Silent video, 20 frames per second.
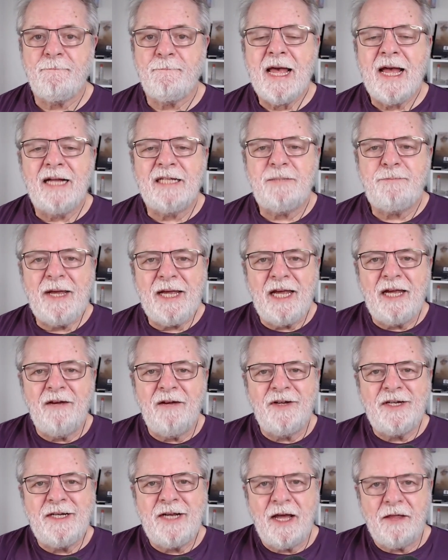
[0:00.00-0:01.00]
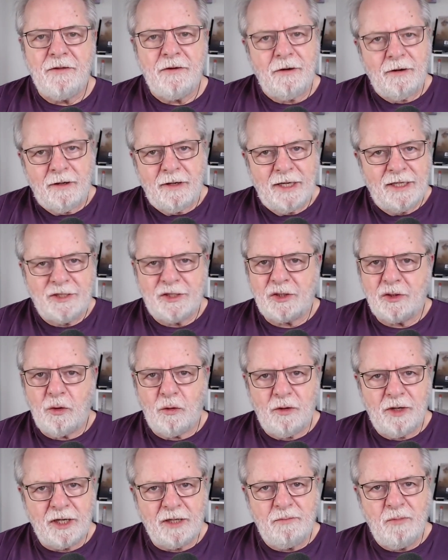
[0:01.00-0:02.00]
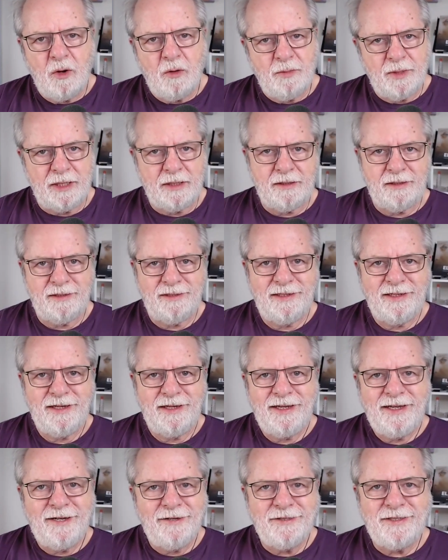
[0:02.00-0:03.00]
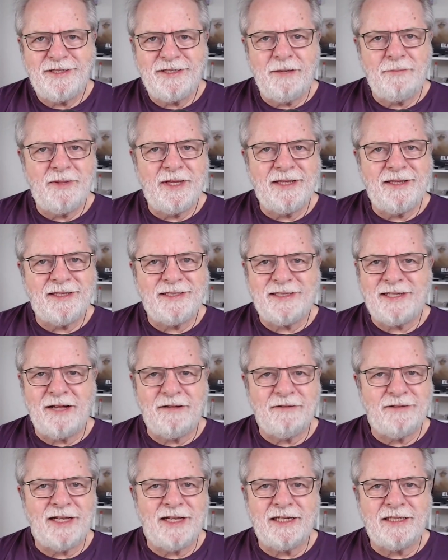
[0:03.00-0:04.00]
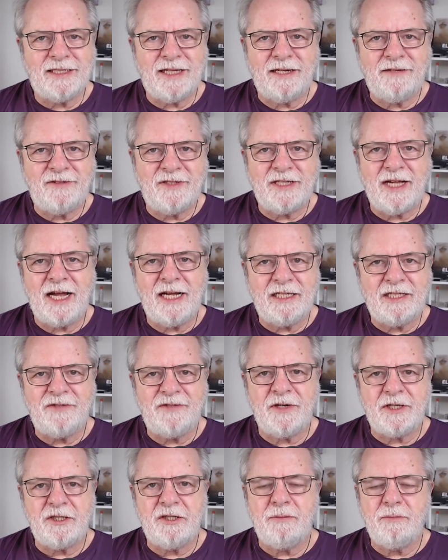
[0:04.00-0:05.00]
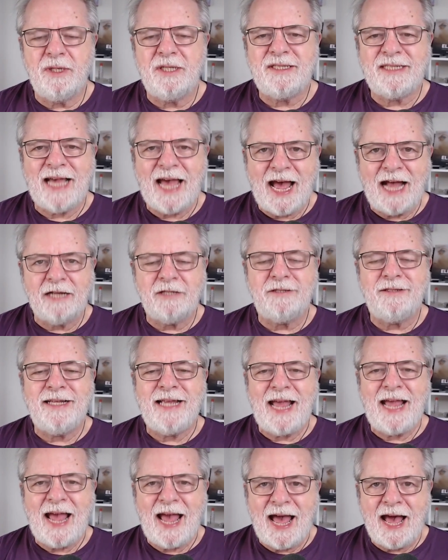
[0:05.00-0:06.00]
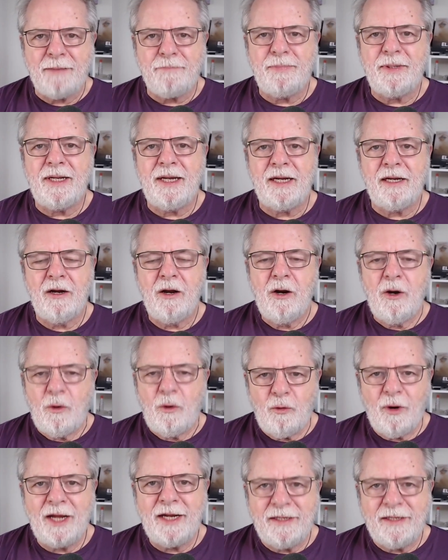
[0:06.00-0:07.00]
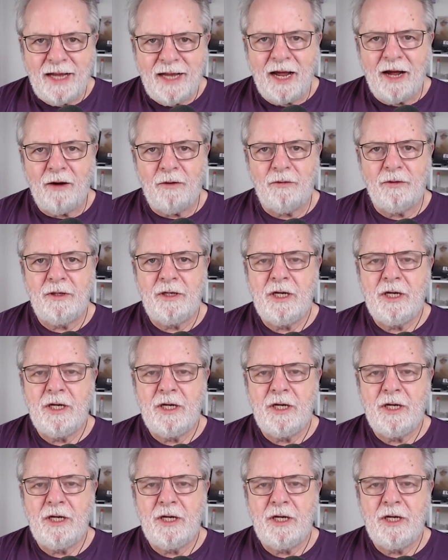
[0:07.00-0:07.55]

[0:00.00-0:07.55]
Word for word: And speaking of another historic moment, here's something that sounds like it's out of science fiction, but it's actually happening right now.